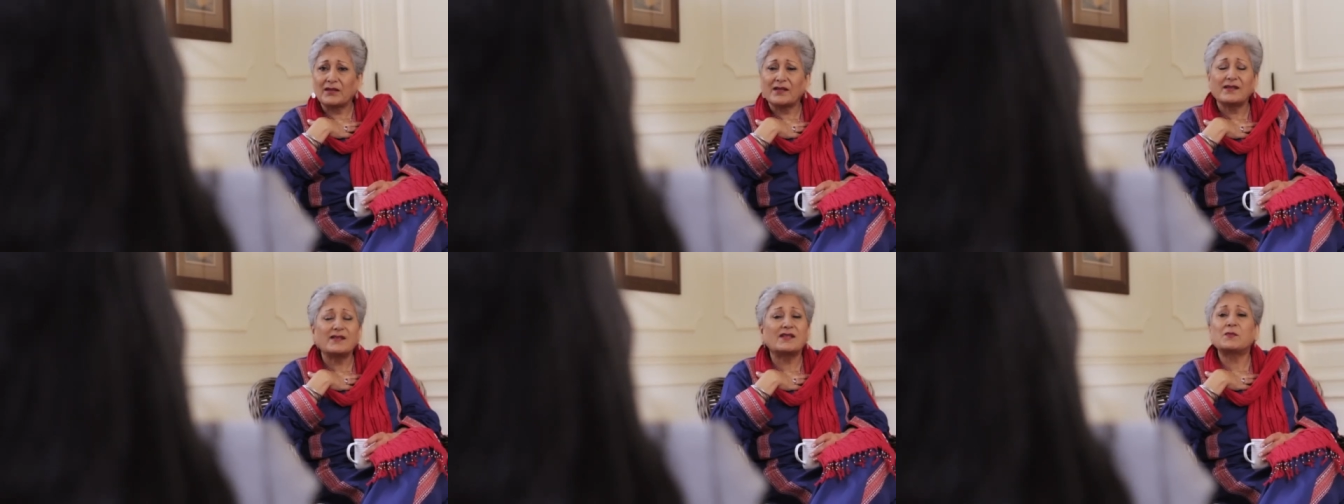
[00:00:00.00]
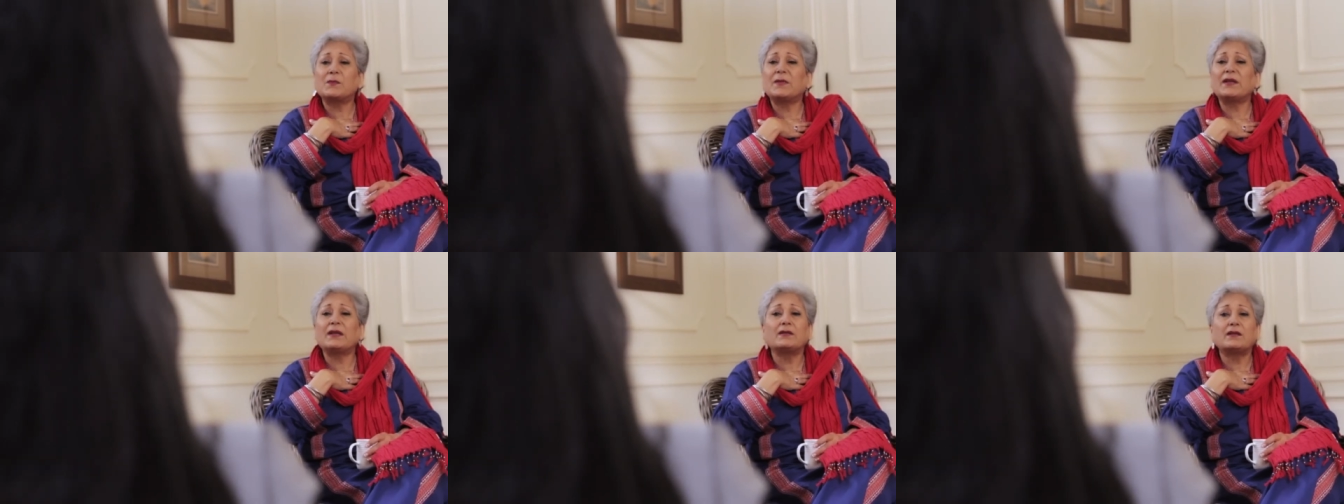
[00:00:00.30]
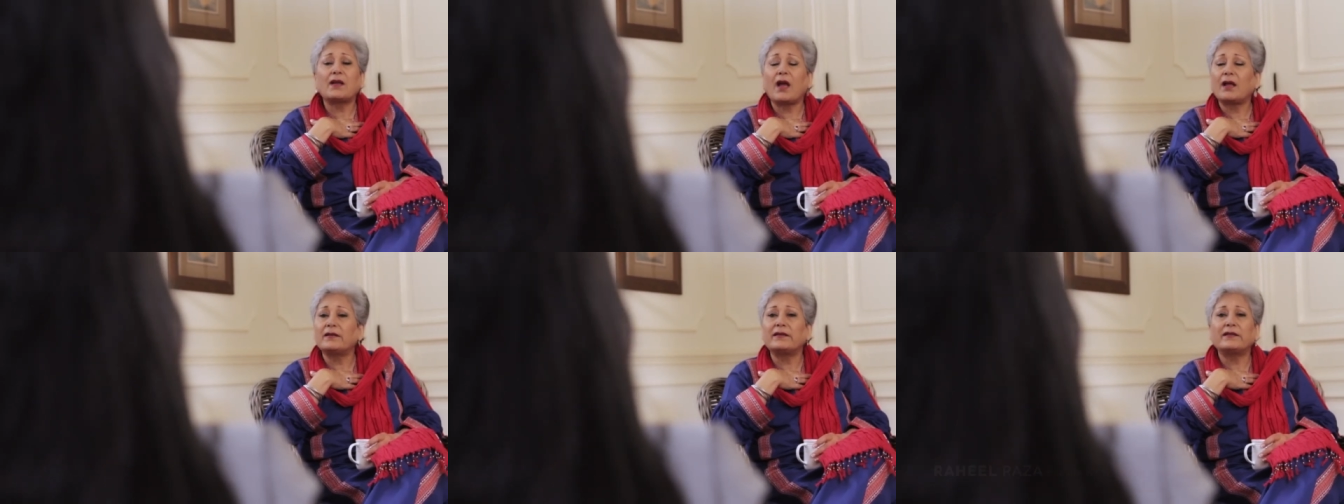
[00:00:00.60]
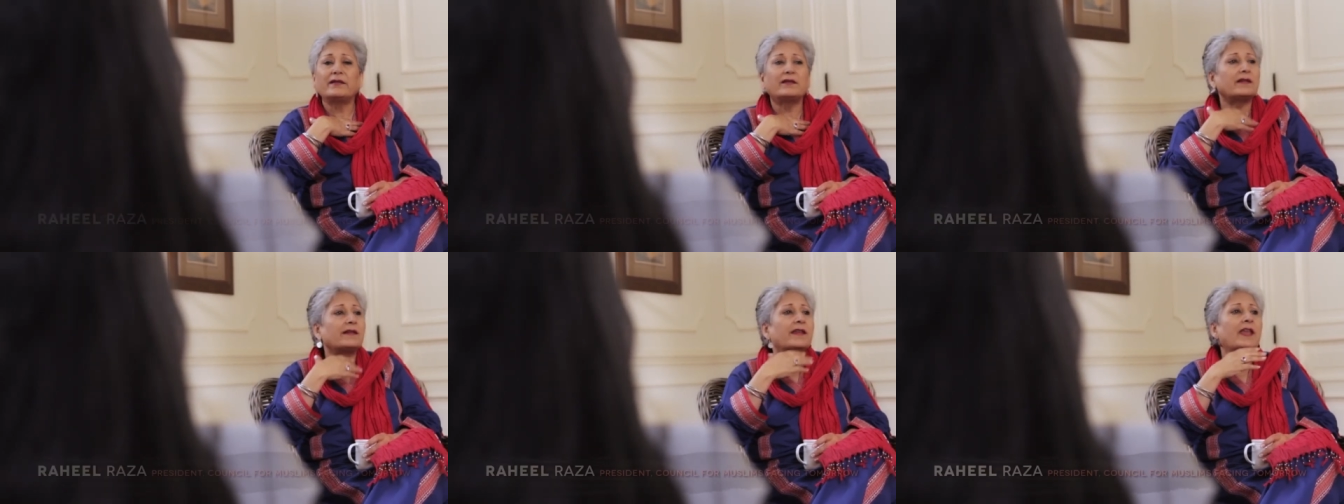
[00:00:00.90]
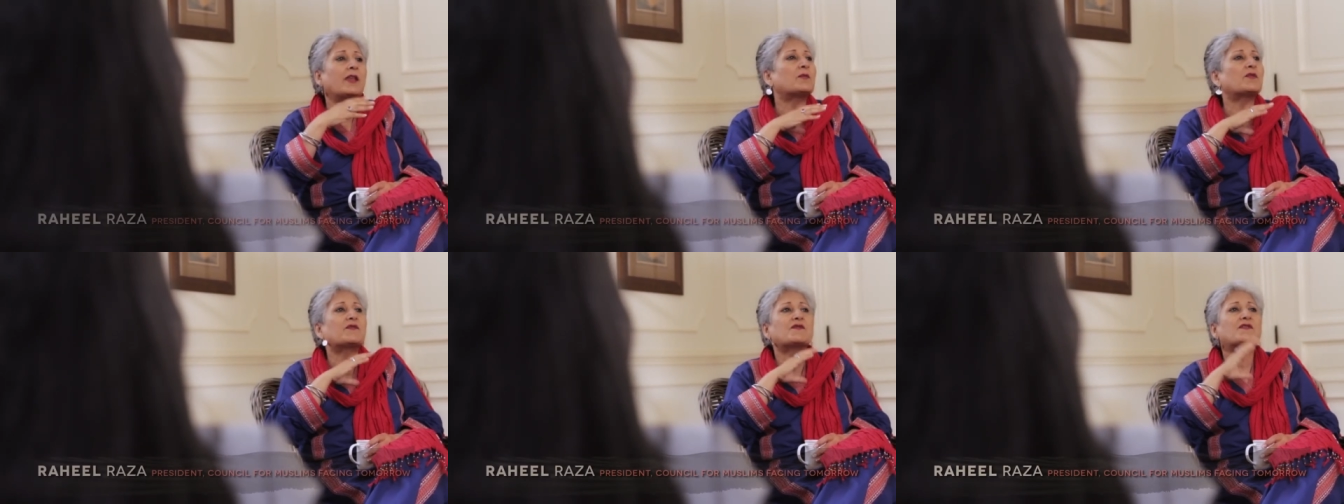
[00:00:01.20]
This is being done in the
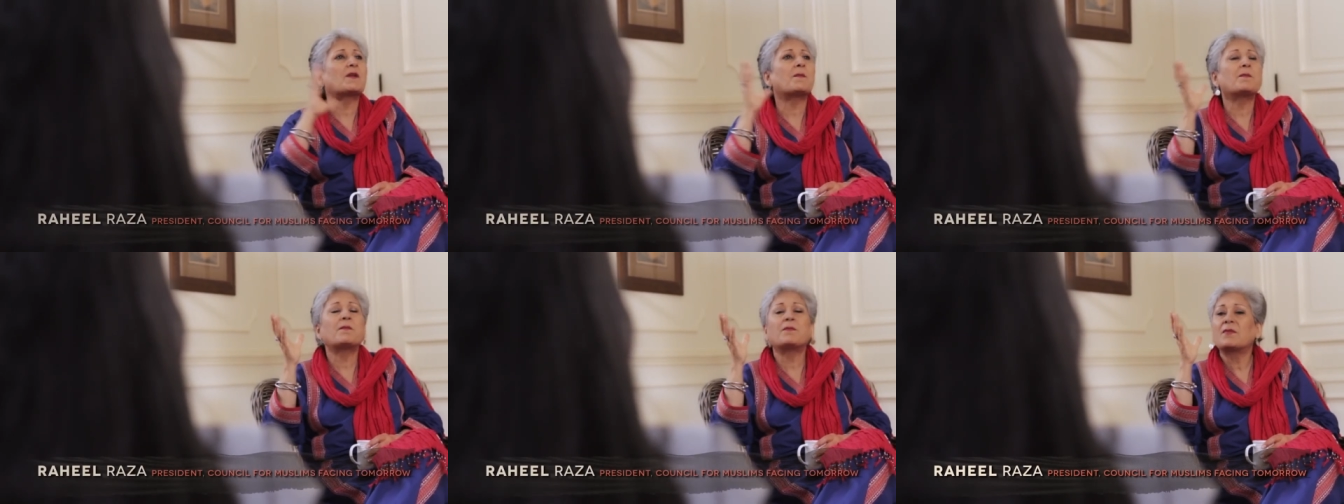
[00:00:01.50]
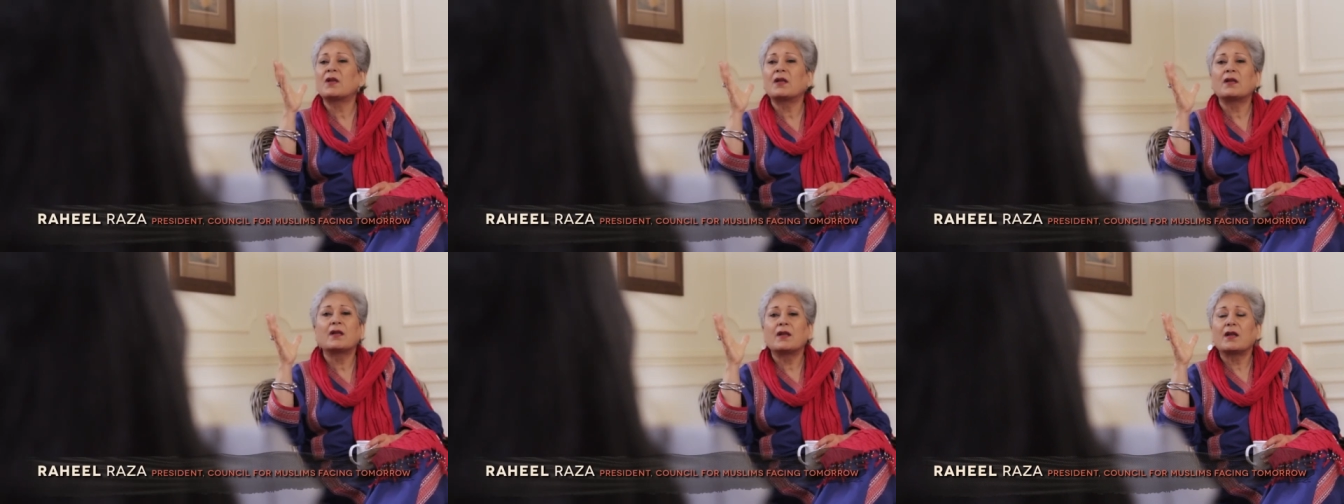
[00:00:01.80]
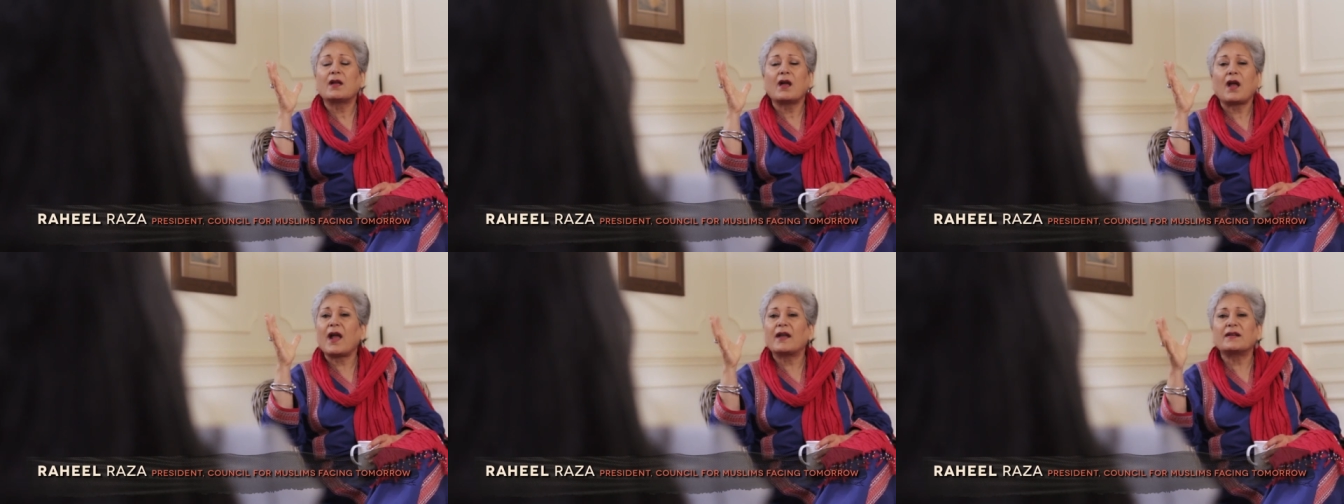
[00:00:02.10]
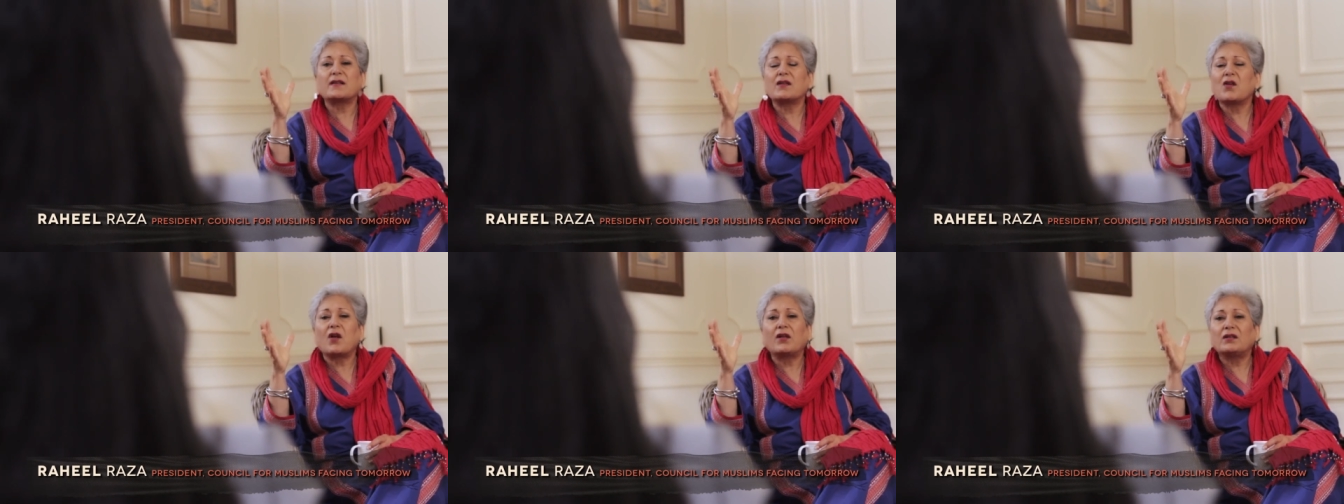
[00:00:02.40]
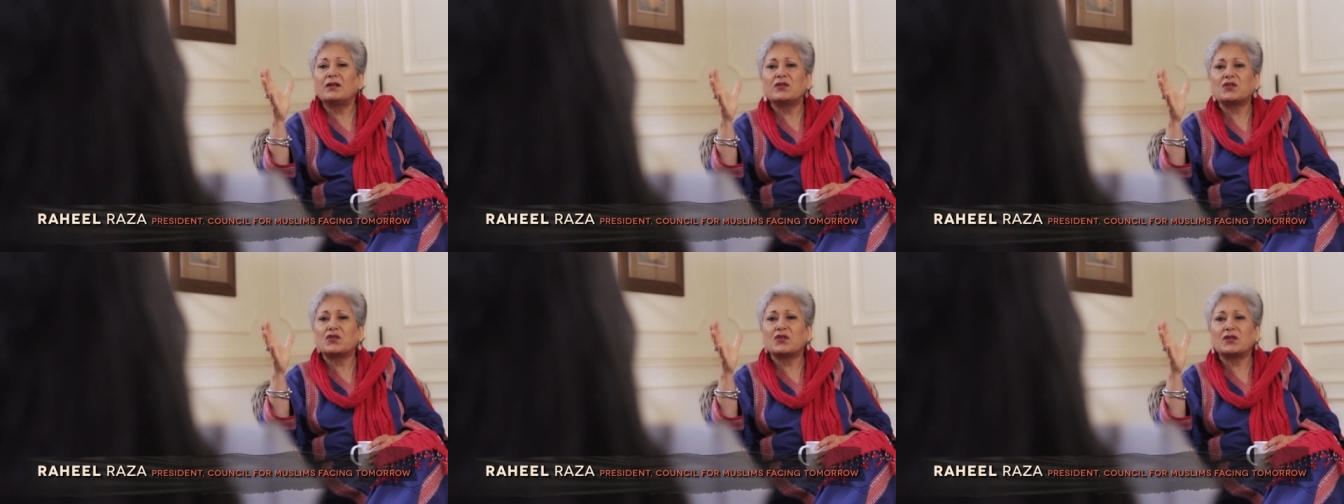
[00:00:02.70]
name of some
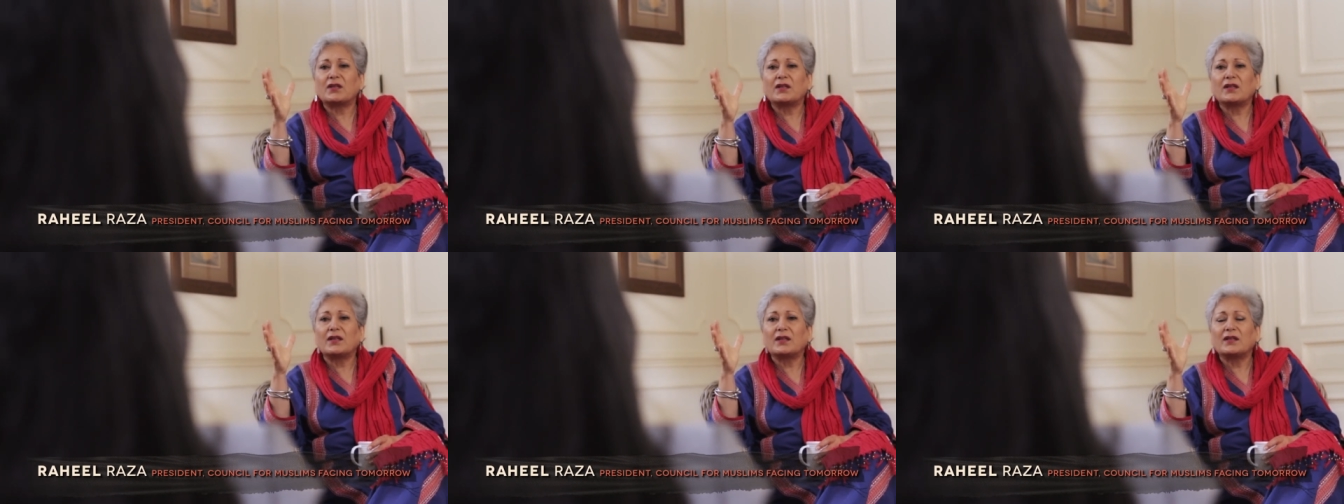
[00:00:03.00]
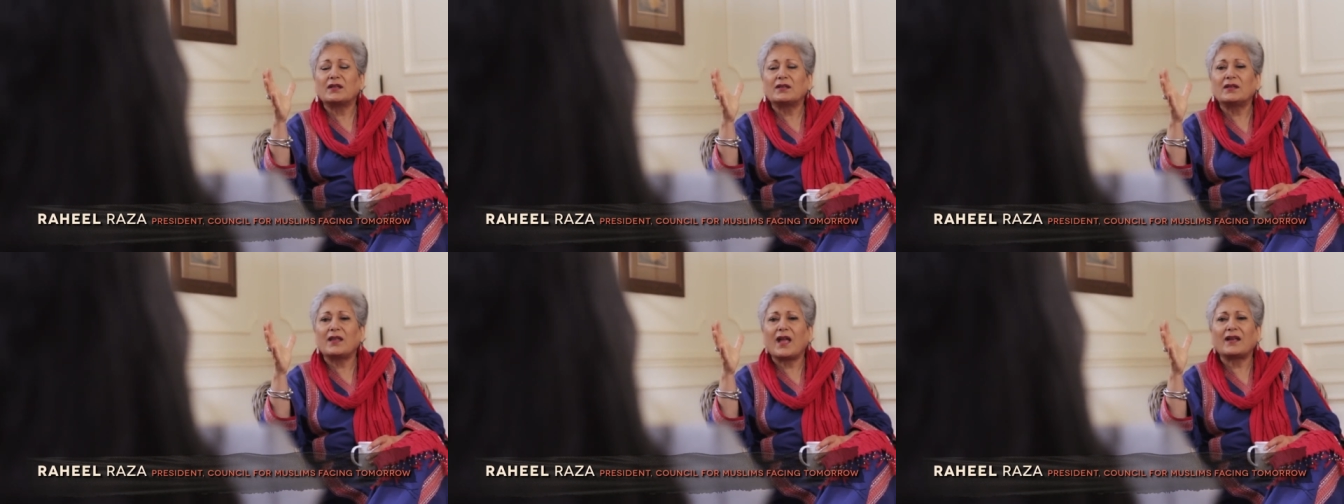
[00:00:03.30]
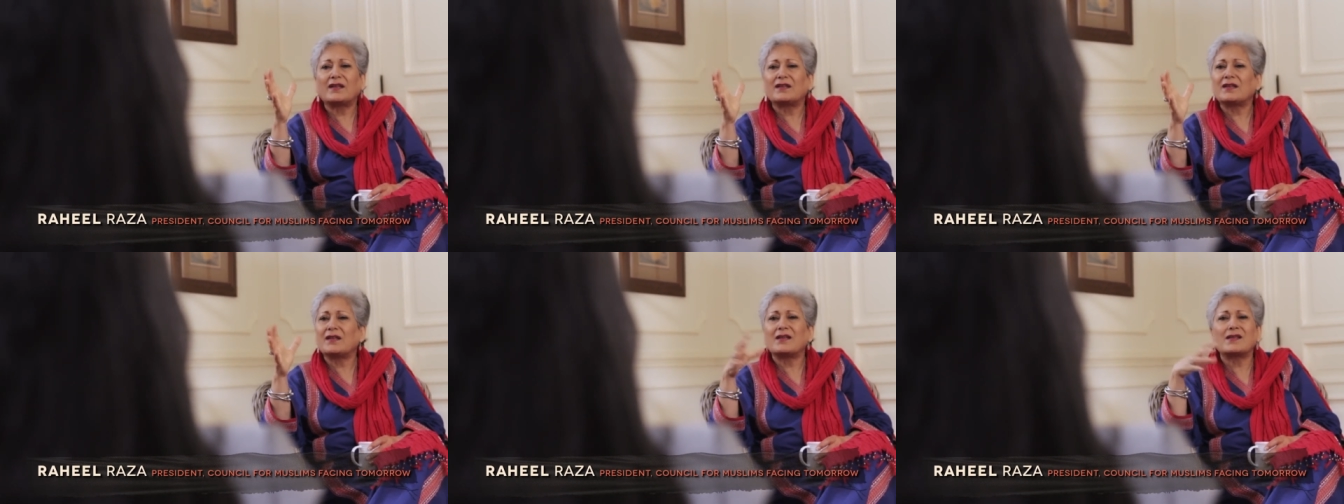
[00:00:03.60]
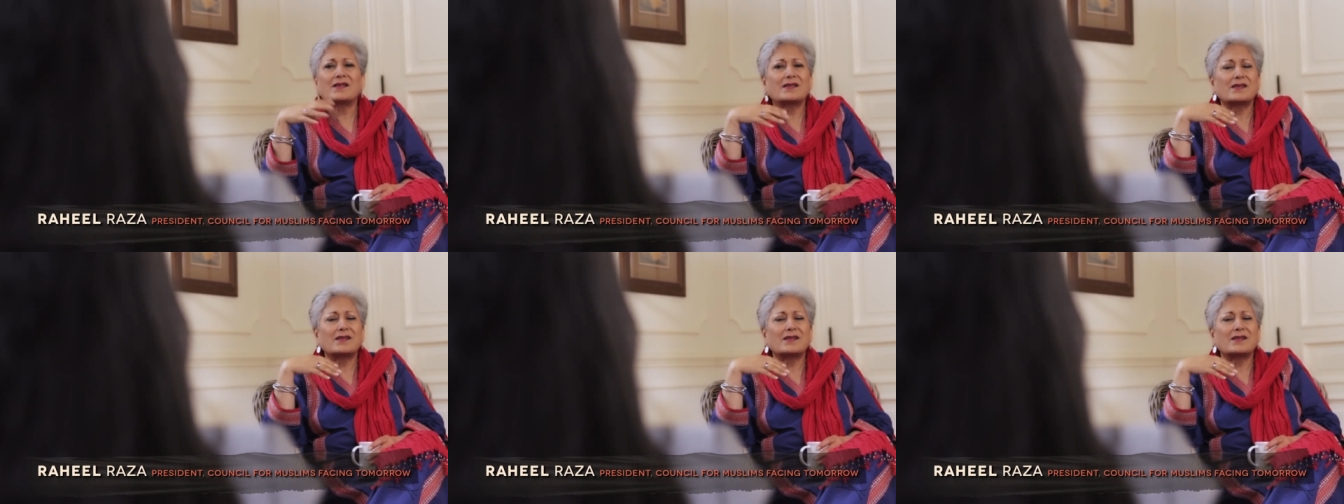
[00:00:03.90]
ideology that